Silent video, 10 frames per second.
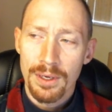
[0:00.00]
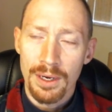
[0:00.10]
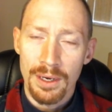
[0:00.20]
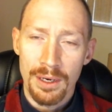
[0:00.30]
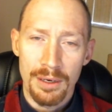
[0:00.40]

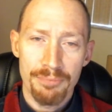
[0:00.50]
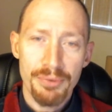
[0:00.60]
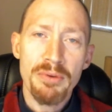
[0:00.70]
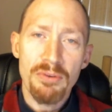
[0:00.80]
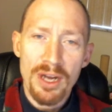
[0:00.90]
uh,
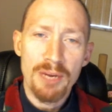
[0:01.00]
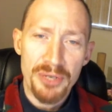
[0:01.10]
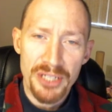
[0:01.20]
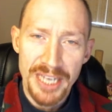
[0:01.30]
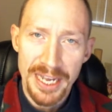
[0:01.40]
probably right up
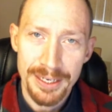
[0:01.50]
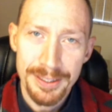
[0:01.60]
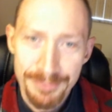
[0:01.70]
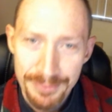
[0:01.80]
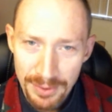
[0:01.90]
to the end
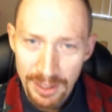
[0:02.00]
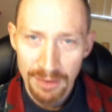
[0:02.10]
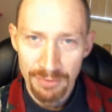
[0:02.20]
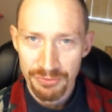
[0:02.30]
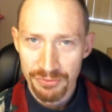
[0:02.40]

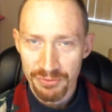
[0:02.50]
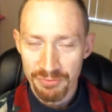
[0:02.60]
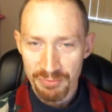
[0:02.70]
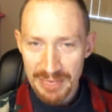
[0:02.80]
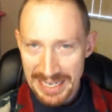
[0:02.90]
of
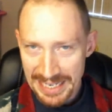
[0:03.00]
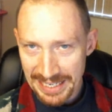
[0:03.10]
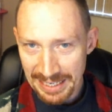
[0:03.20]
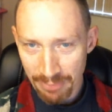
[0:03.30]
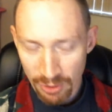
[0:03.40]

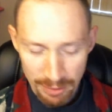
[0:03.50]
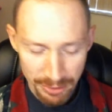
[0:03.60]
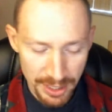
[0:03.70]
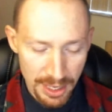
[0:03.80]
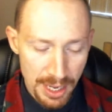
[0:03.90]
needing
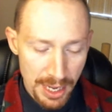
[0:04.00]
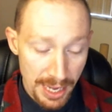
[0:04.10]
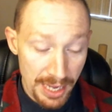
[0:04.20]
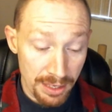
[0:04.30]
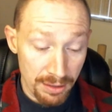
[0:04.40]
employment.
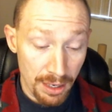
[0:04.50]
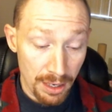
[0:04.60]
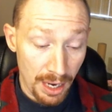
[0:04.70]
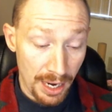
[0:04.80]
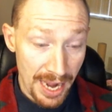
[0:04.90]
And
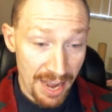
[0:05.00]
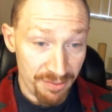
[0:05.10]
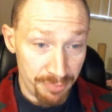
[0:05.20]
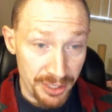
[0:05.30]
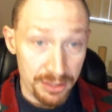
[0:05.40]
uh, I
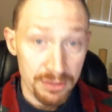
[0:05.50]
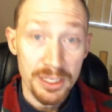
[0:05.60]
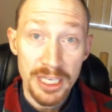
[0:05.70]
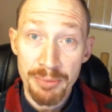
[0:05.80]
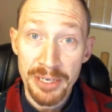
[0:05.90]
have been
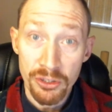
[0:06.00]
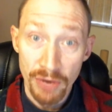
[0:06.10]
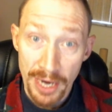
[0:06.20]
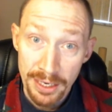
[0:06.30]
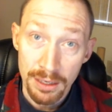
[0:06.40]
keeping
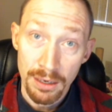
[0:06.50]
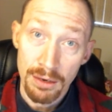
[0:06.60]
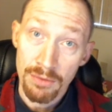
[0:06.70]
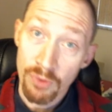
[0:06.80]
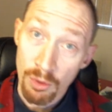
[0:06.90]
track
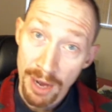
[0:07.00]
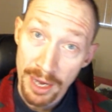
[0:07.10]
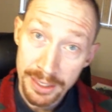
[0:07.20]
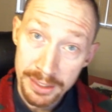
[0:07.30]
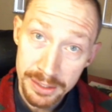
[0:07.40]
of
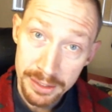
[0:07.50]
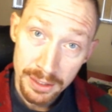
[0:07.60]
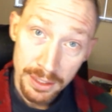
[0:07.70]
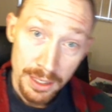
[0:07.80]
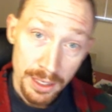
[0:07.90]

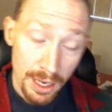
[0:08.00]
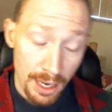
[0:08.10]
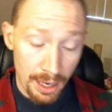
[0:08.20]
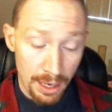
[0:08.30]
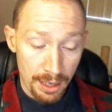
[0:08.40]
robotics.
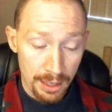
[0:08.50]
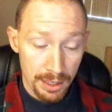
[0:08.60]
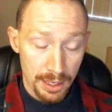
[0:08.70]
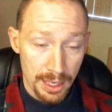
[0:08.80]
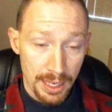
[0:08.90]
Uh,
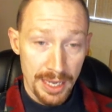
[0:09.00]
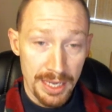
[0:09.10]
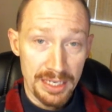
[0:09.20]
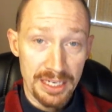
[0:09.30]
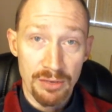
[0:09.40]

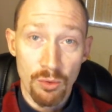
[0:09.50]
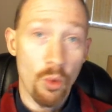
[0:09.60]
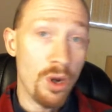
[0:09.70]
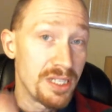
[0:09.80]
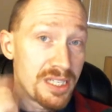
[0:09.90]
and
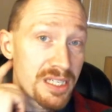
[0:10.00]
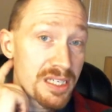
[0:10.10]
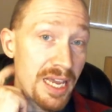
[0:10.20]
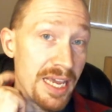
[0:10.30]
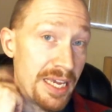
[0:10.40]

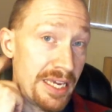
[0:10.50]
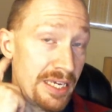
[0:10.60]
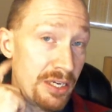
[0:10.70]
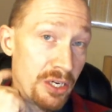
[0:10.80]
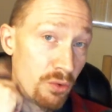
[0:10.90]
once
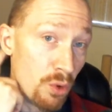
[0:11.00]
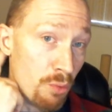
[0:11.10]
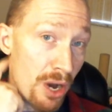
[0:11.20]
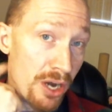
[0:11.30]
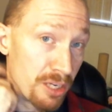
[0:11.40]
a
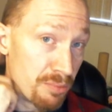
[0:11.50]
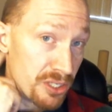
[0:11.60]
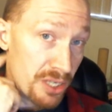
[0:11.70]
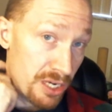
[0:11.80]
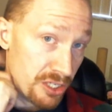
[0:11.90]
robotic
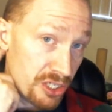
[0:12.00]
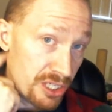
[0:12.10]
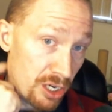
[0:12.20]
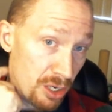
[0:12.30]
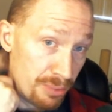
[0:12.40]
massage
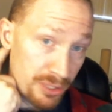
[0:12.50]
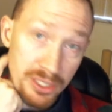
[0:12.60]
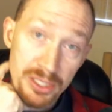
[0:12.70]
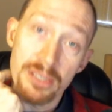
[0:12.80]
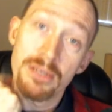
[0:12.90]

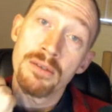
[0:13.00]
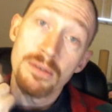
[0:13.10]
therapist